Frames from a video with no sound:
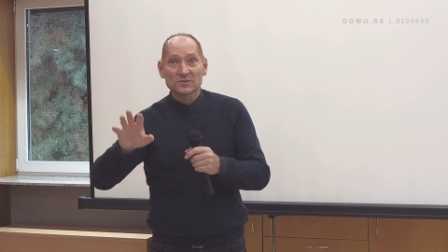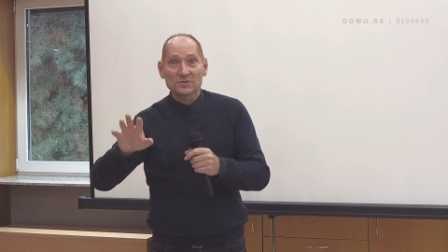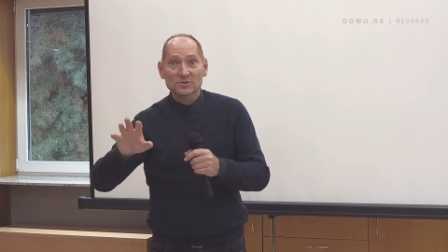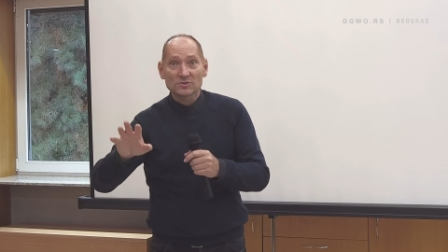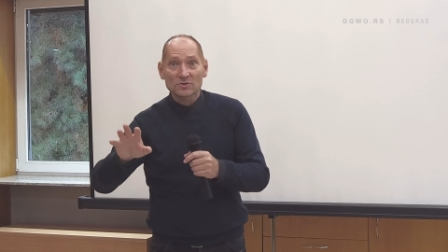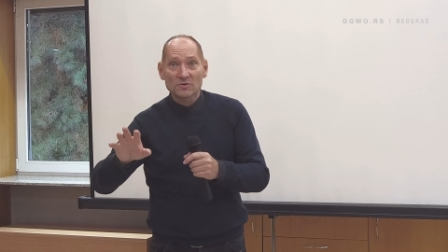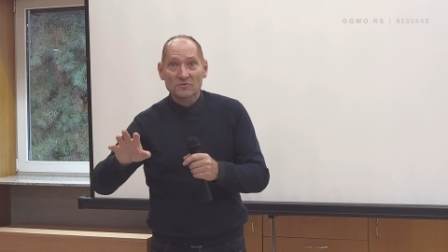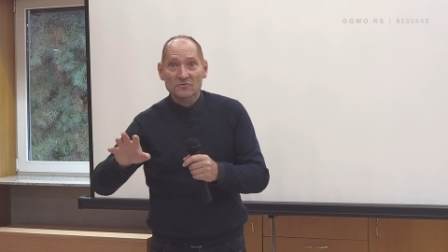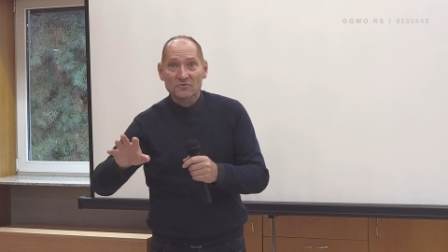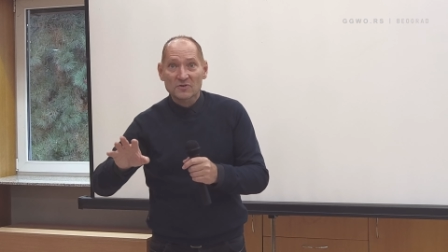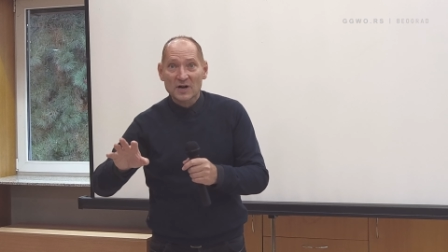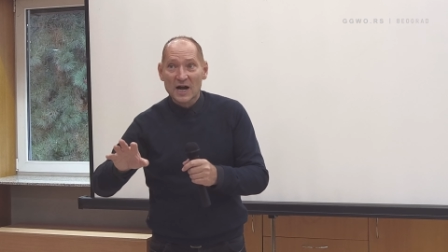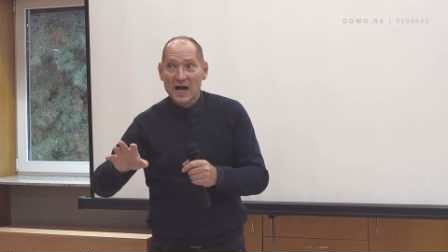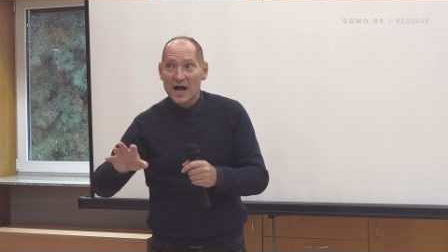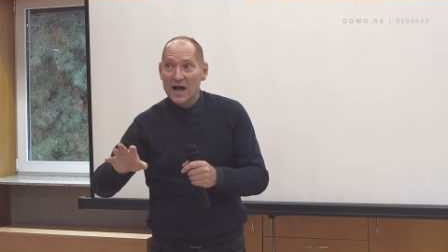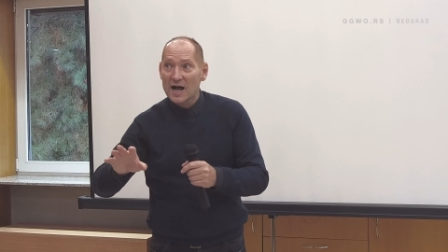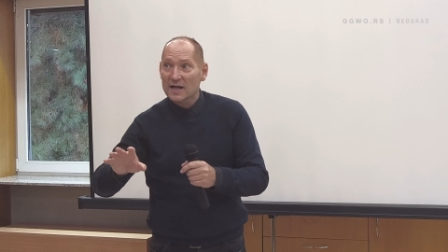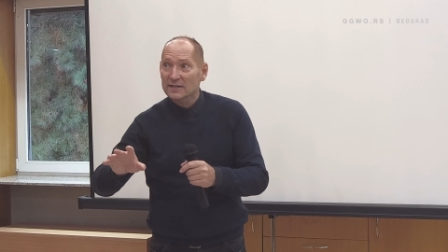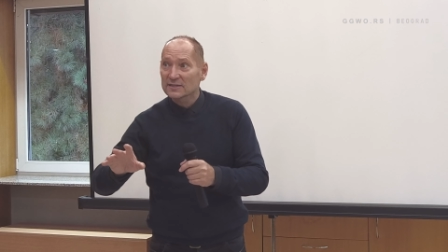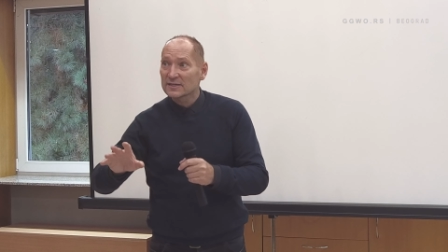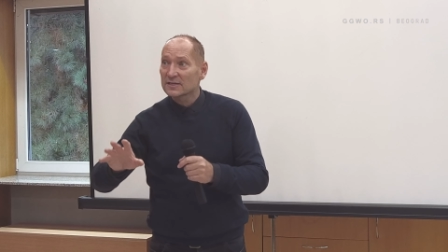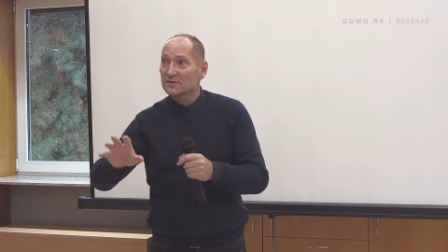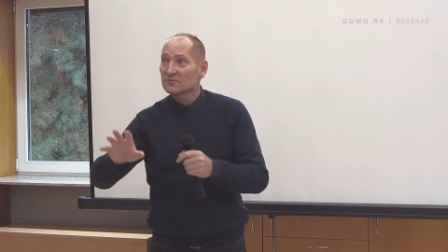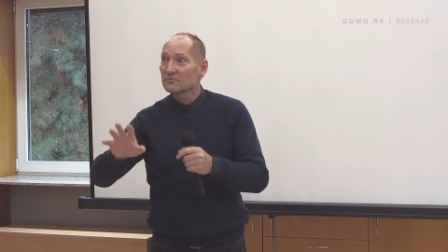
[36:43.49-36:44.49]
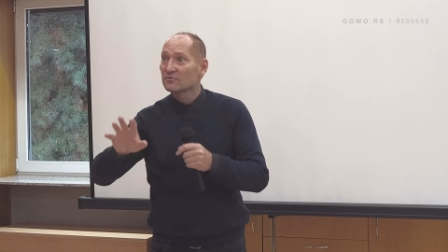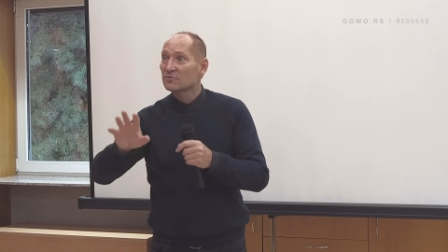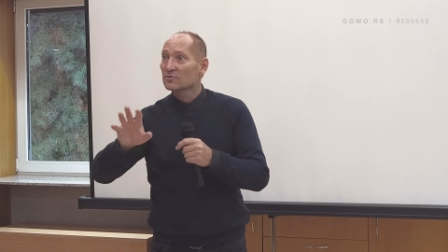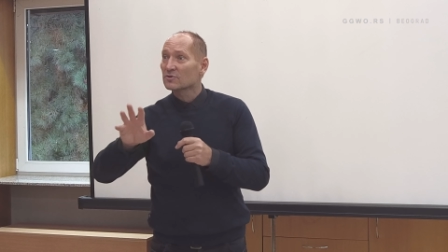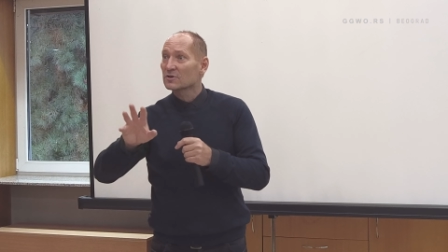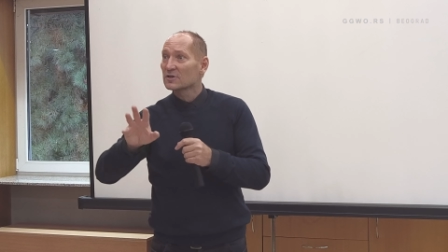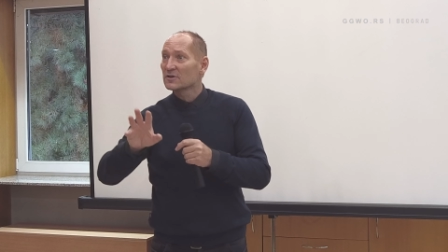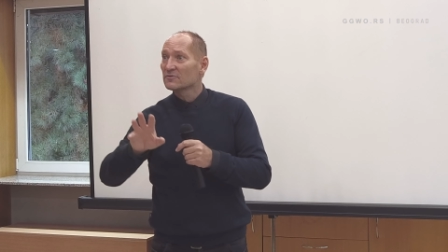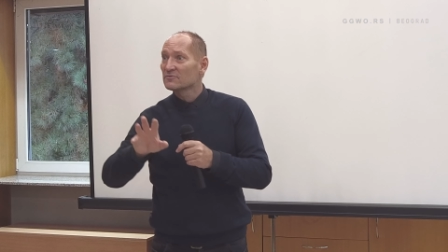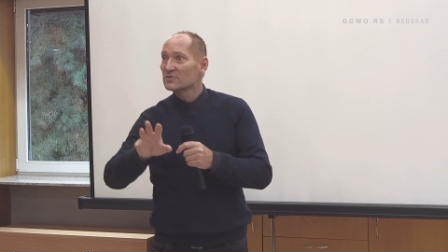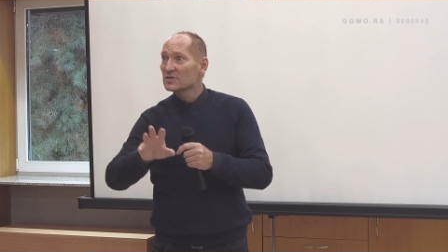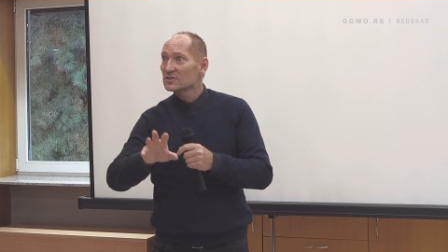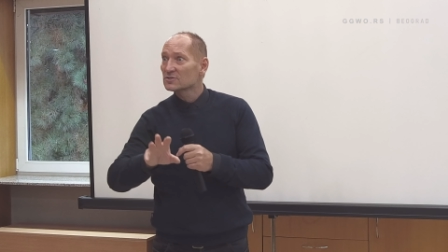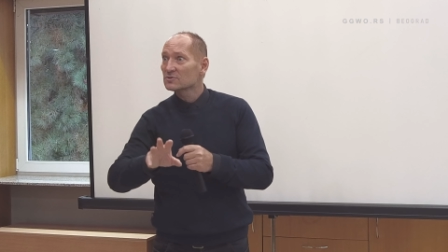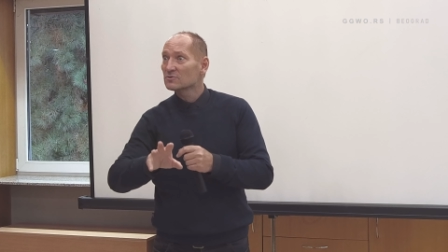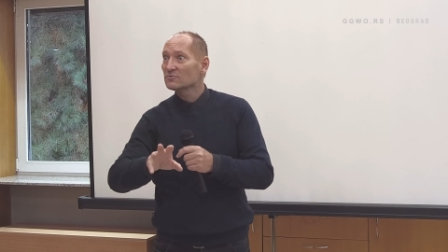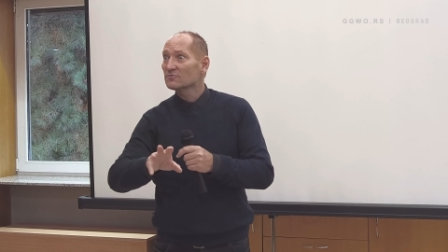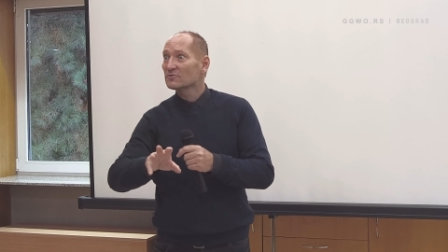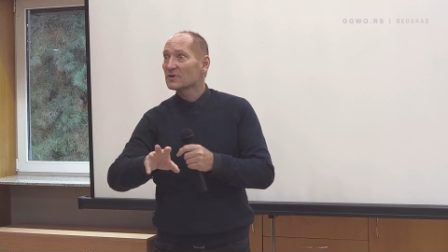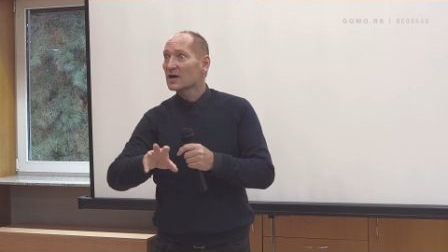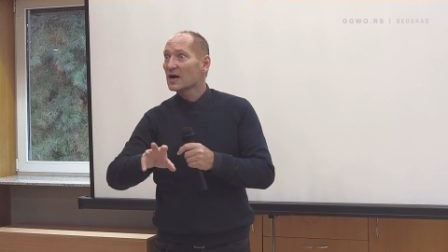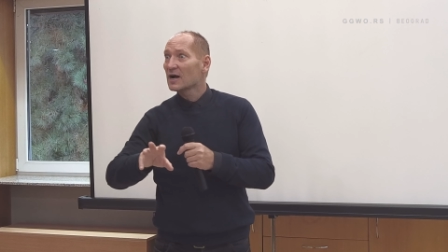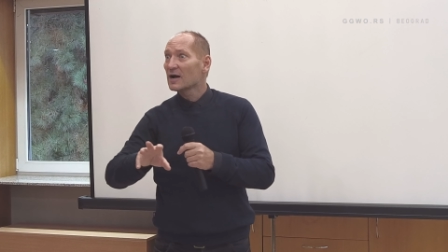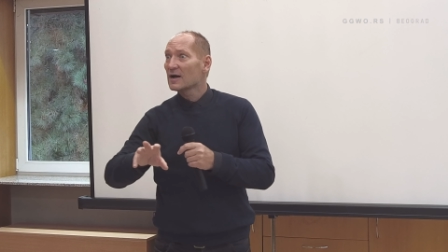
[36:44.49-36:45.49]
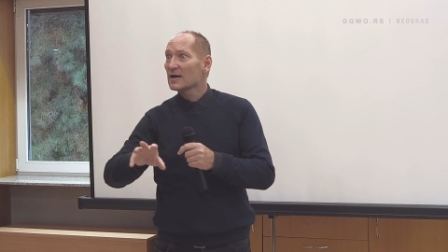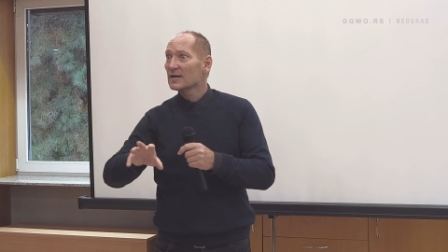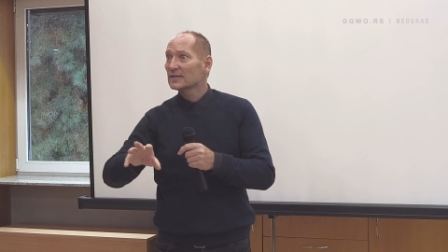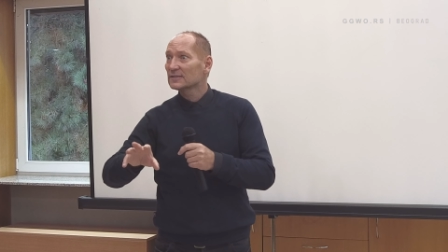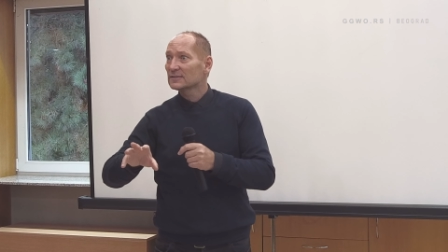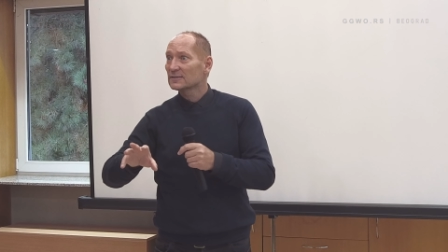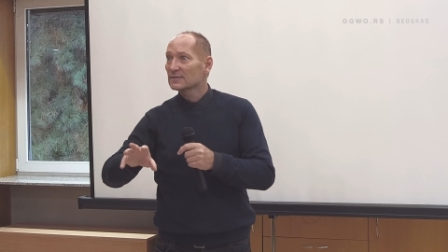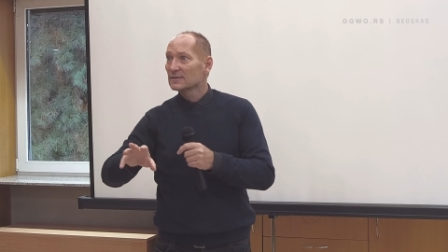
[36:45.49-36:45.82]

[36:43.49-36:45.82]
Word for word: of God and forgiveness of God.